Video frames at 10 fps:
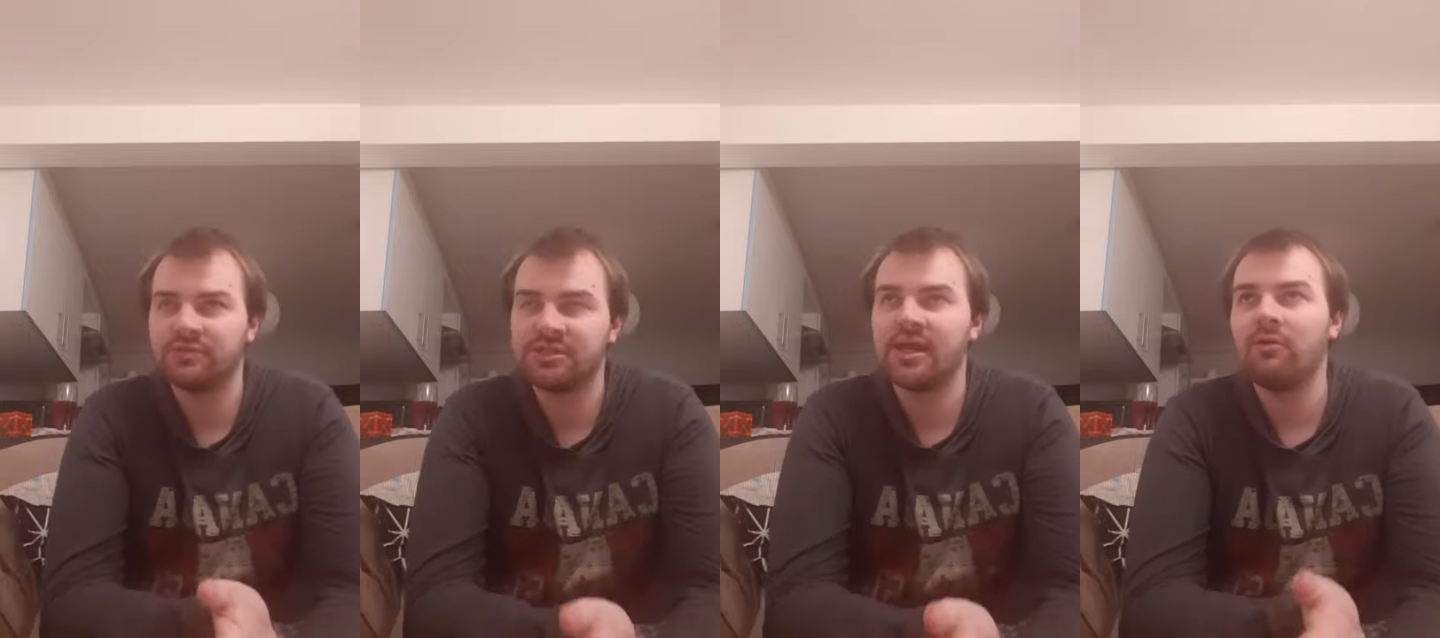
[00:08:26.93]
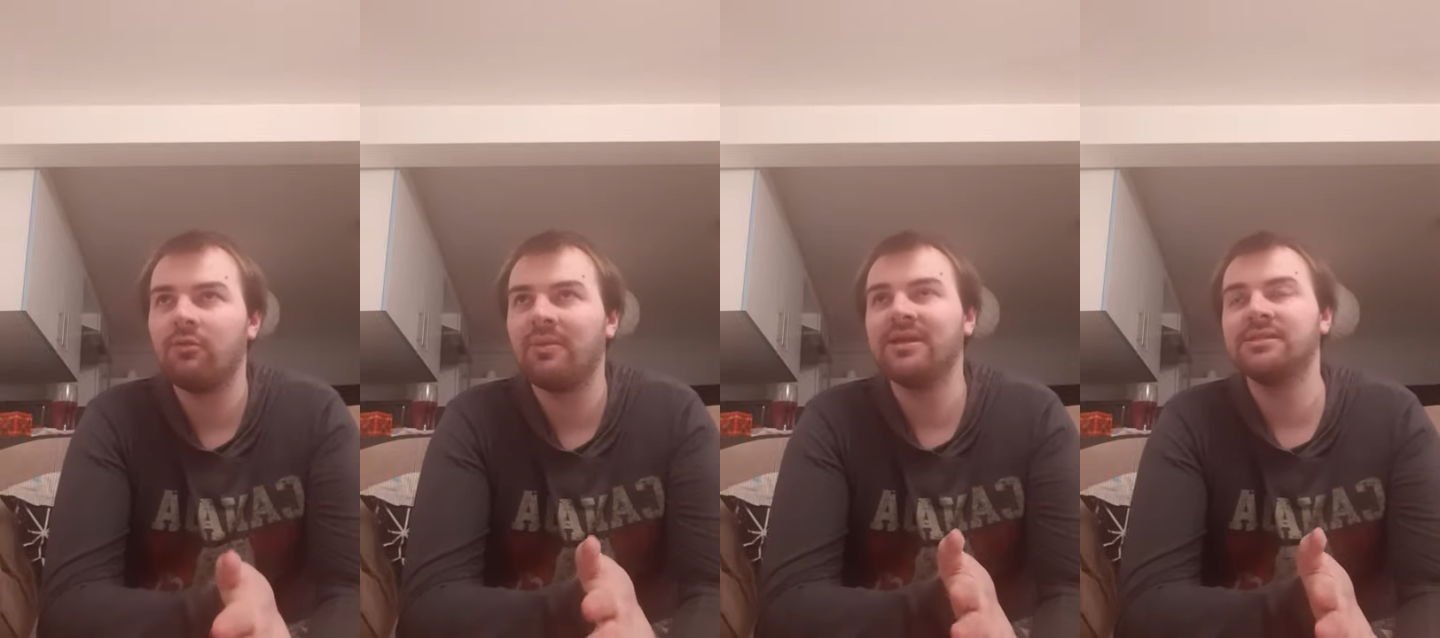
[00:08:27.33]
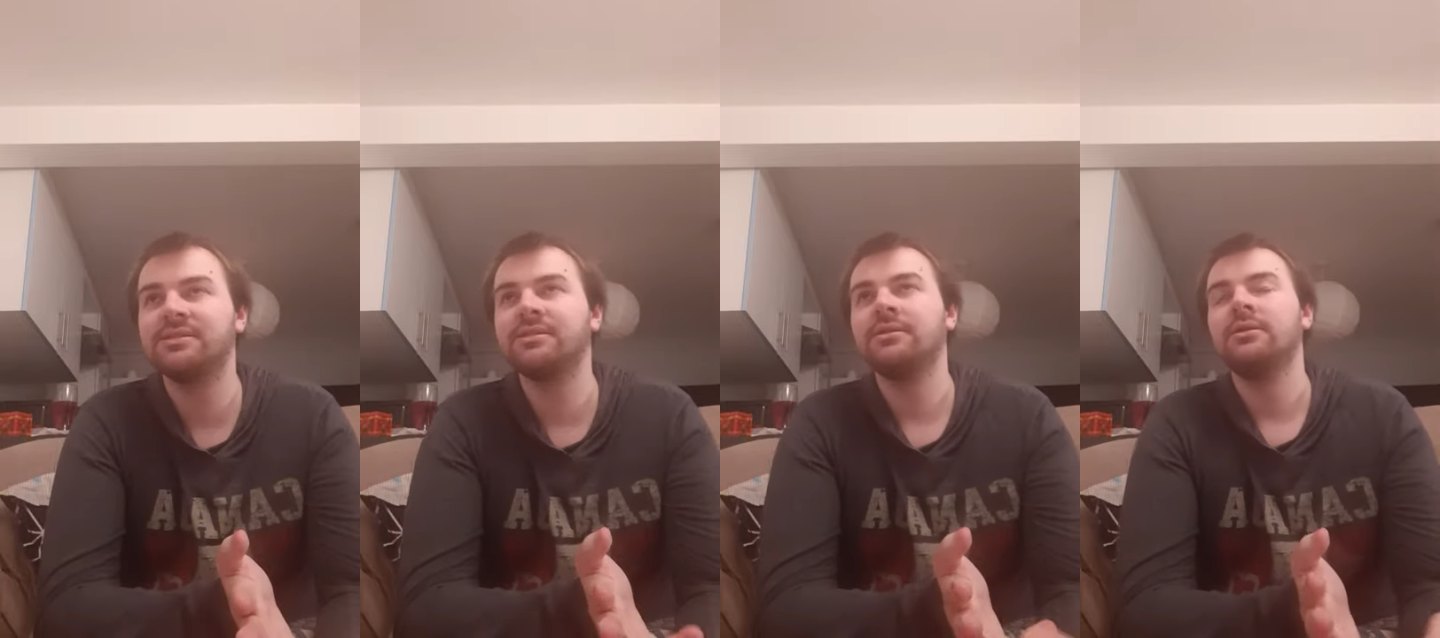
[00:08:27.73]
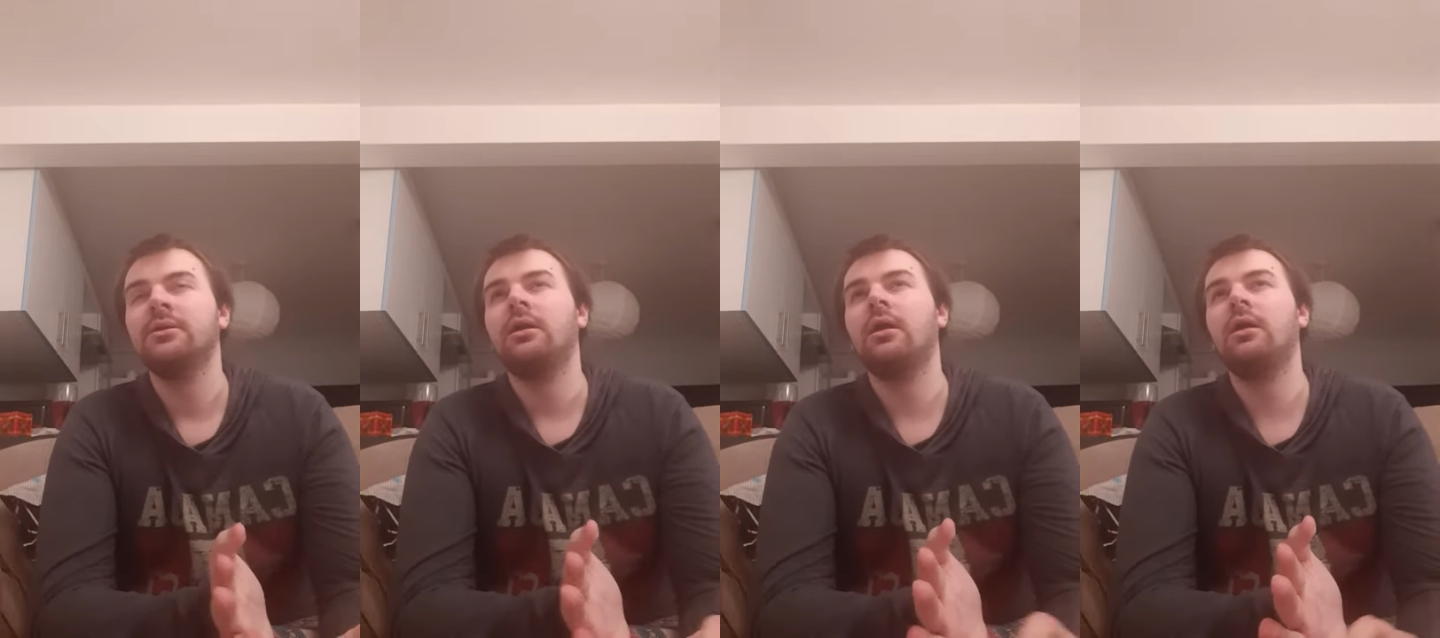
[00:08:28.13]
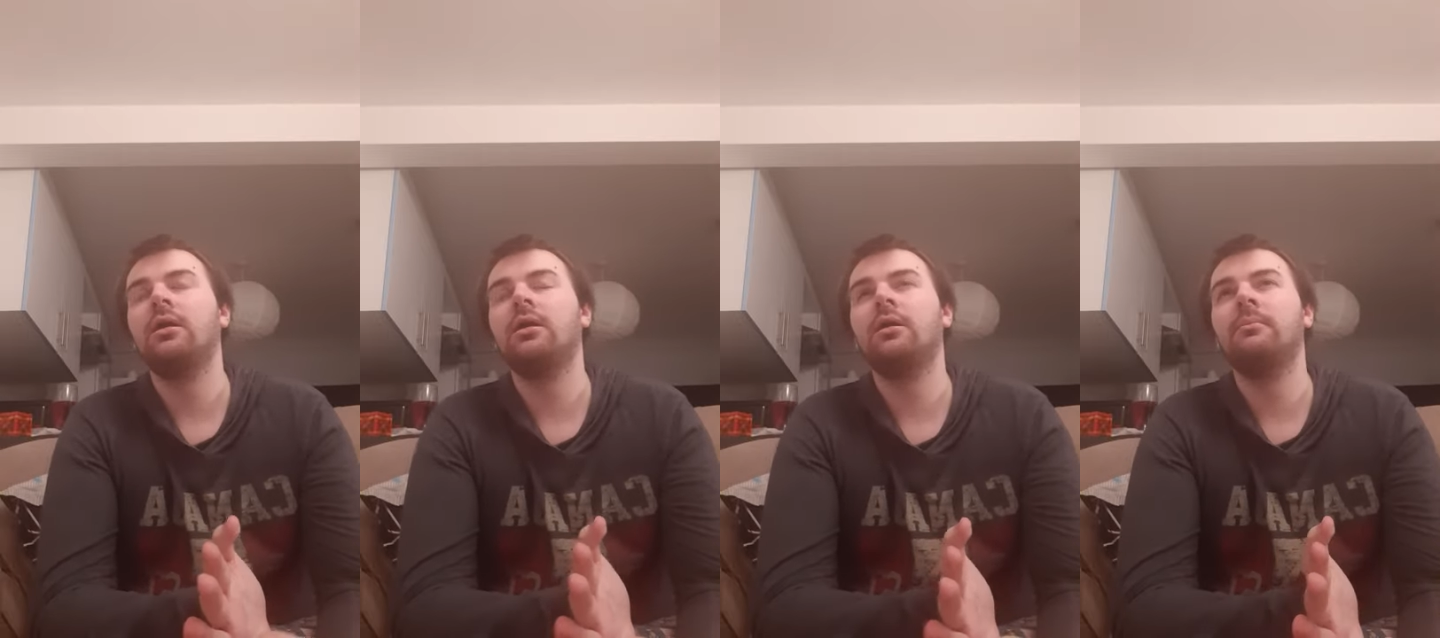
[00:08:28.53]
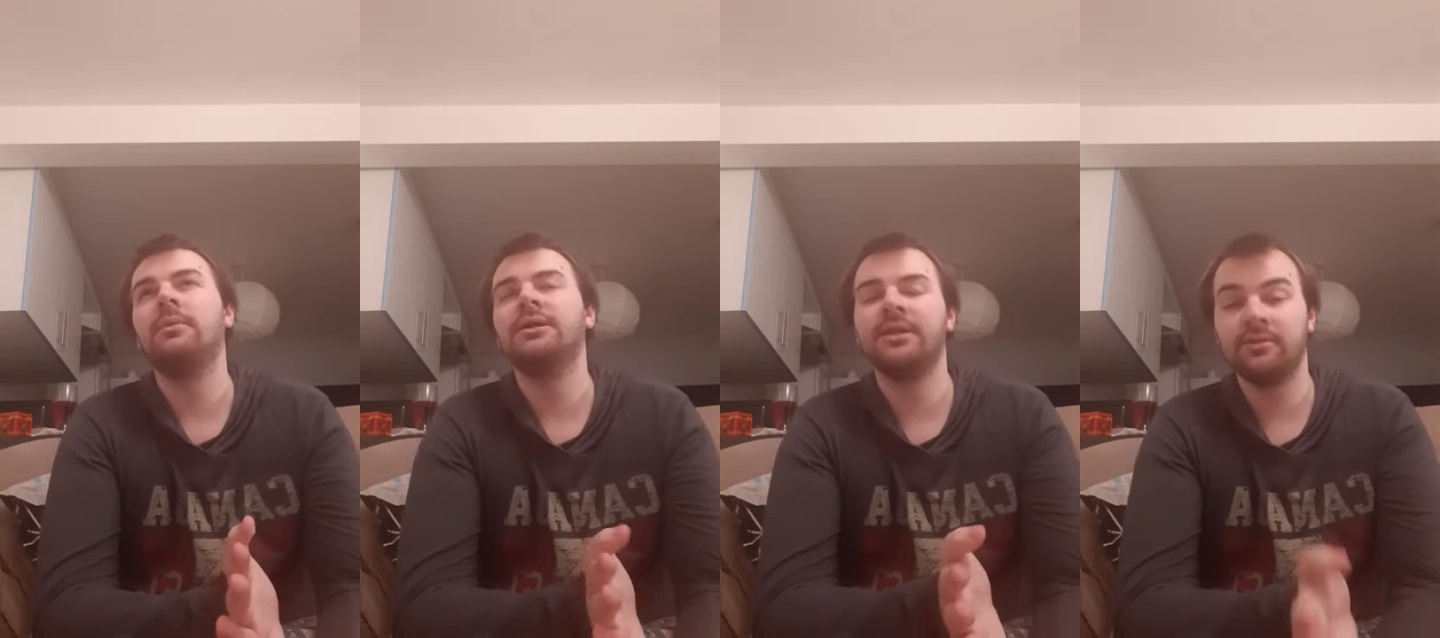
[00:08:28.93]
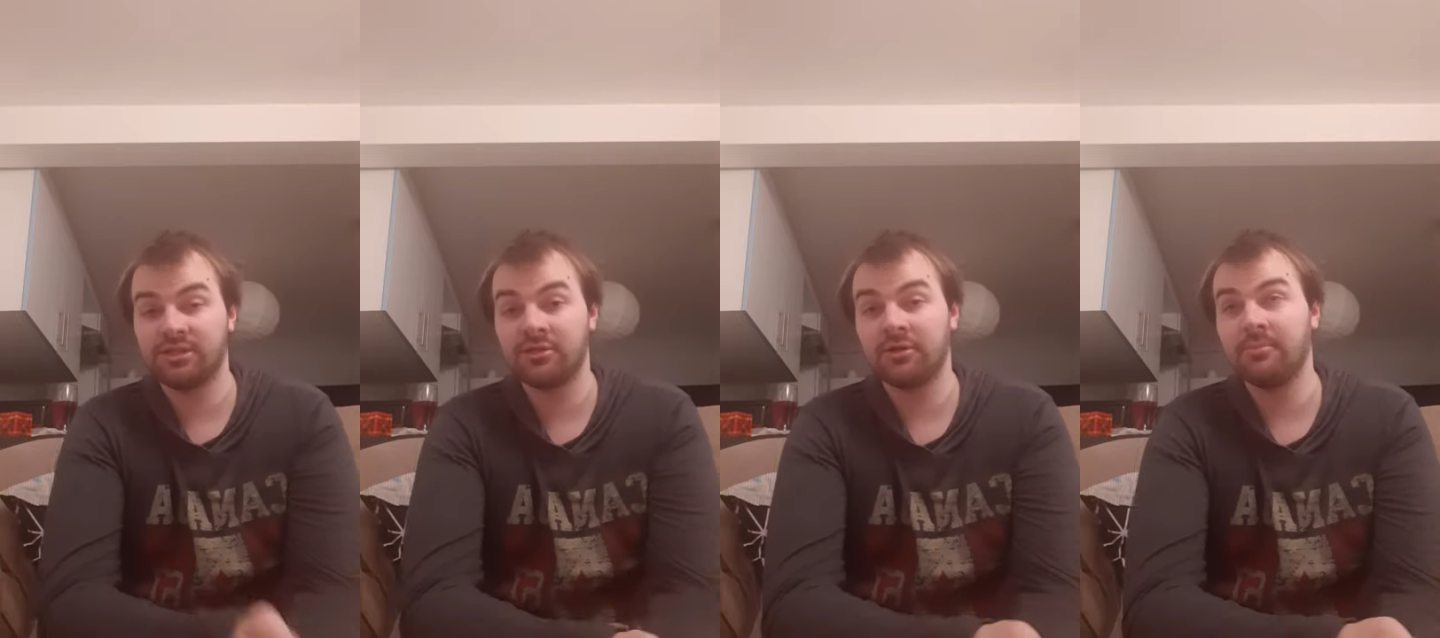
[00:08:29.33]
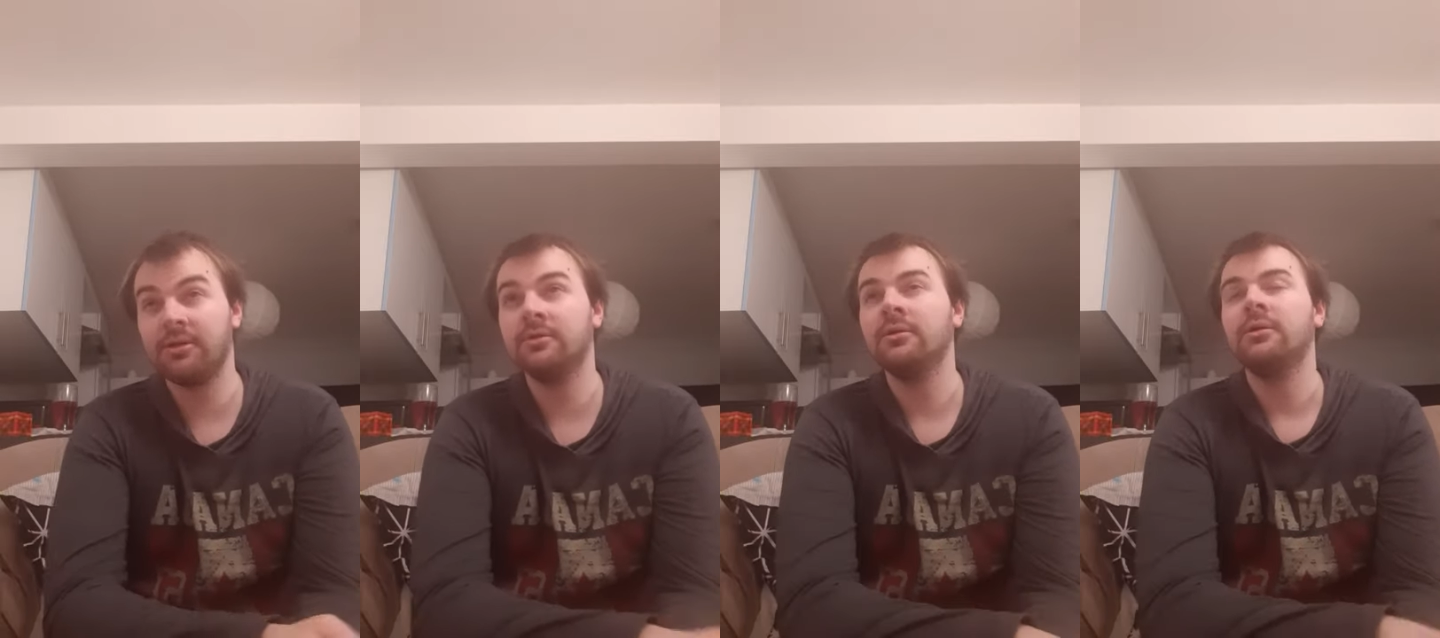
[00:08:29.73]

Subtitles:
stealth based, and then a sniper.